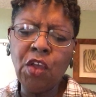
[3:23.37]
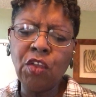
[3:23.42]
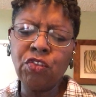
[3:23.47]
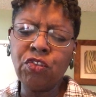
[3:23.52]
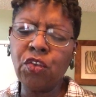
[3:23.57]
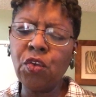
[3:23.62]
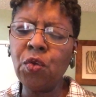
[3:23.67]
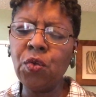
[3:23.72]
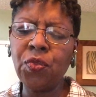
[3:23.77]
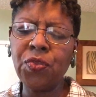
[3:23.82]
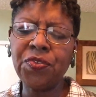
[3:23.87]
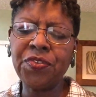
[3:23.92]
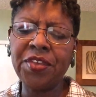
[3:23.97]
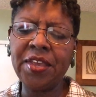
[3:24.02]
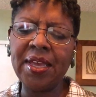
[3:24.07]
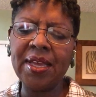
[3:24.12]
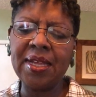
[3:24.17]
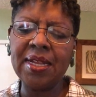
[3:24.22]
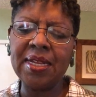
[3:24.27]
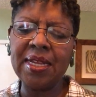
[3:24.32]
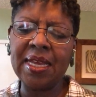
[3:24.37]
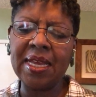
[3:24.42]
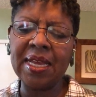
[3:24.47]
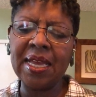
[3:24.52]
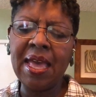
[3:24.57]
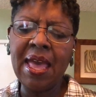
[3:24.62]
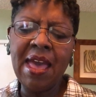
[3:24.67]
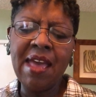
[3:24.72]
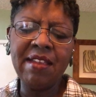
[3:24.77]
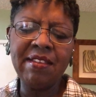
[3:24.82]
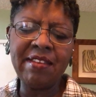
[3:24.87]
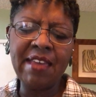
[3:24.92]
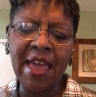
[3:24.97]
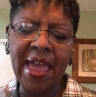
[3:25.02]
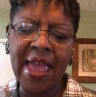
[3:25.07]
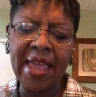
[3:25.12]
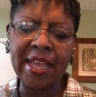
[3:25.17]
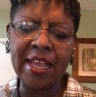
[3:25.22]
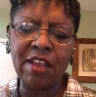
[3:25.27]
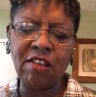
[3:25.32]
tooth-tingling,
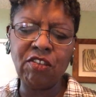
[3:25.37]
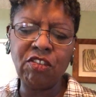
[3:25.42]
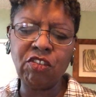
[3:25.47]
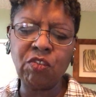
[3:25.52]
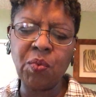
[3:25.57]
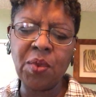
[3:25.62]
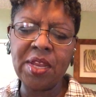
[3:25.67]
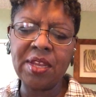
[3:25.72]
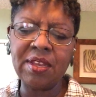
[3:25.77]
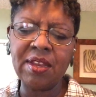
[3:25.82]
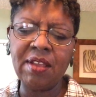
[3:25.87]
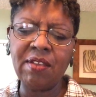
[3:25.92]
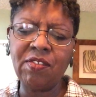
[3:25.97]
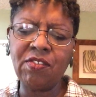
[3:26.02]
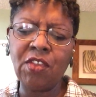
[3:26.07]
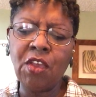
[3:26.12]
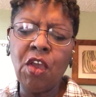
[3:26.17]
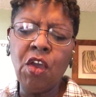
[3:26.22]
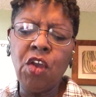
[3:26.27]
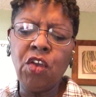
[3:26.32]
tangy sweetness,